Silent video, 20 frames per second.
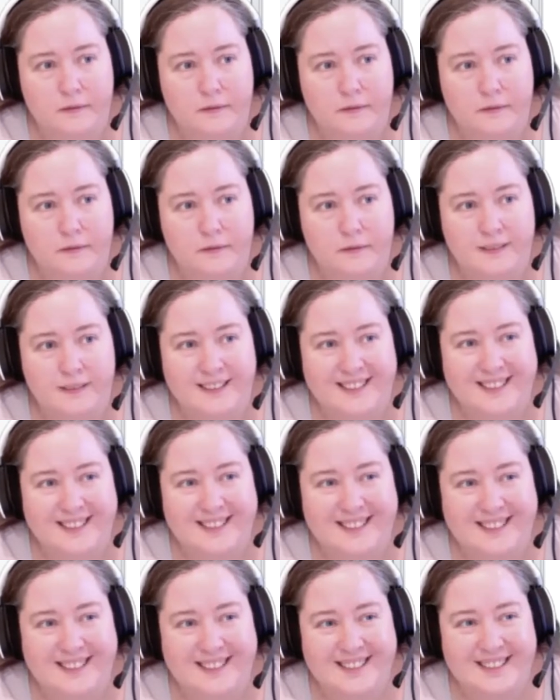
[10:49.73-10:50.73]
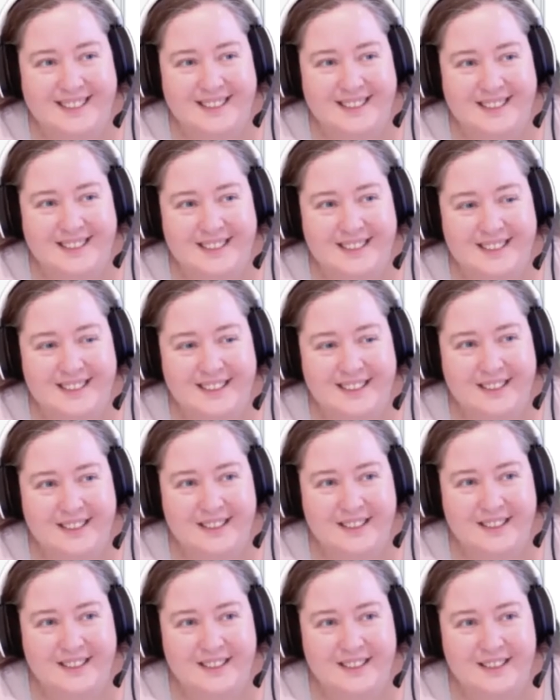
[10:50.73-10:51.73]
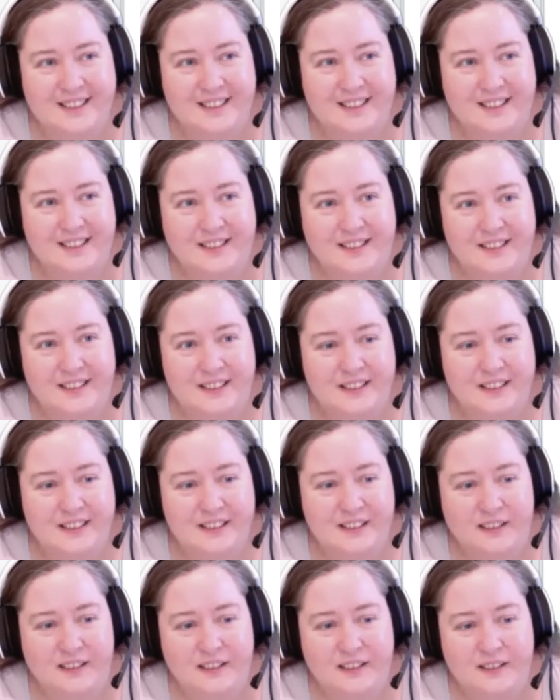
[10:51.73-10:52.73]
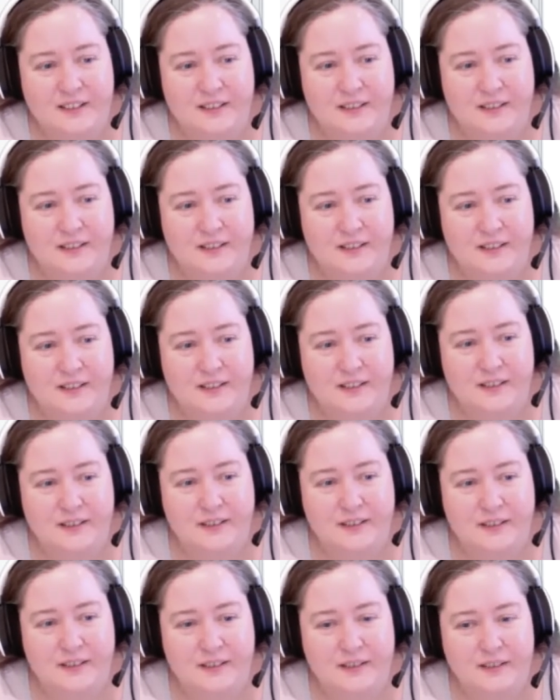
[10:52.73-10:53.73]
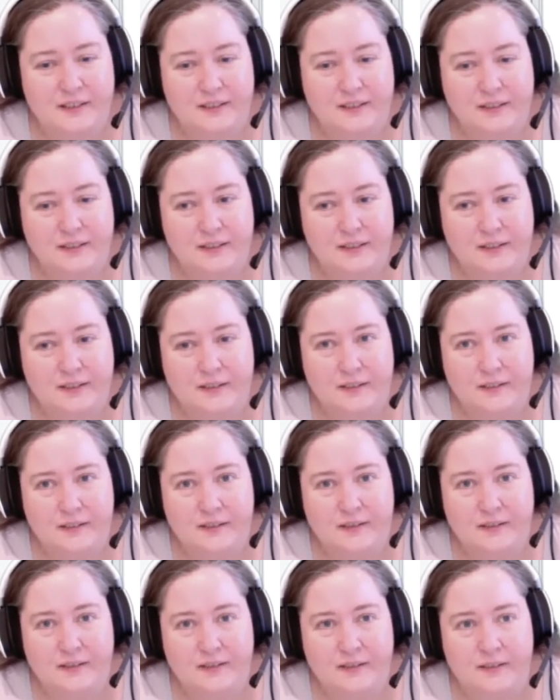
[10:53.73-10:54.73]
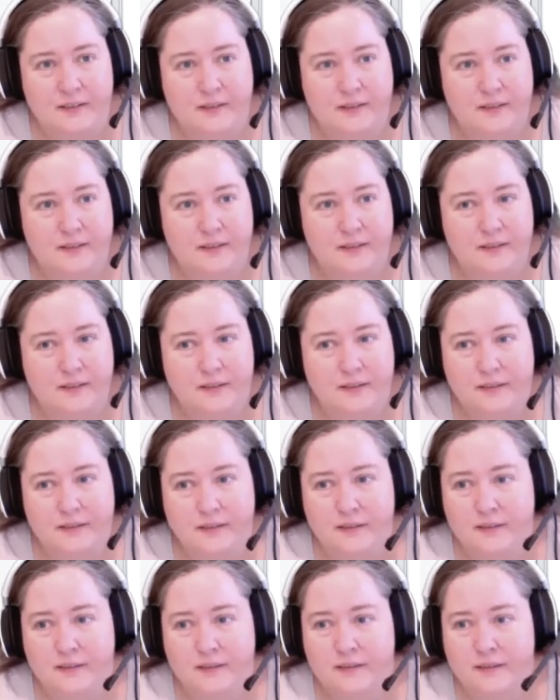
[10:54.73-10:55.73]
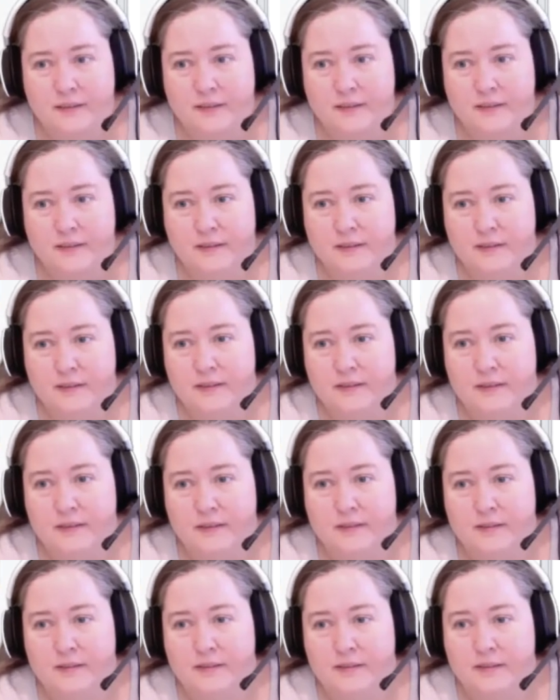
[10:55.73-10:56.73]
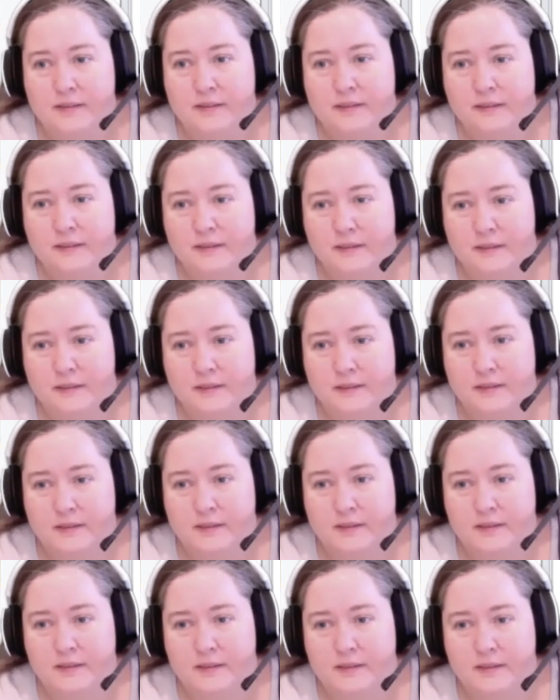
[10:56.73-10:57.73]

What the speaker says: [no speech]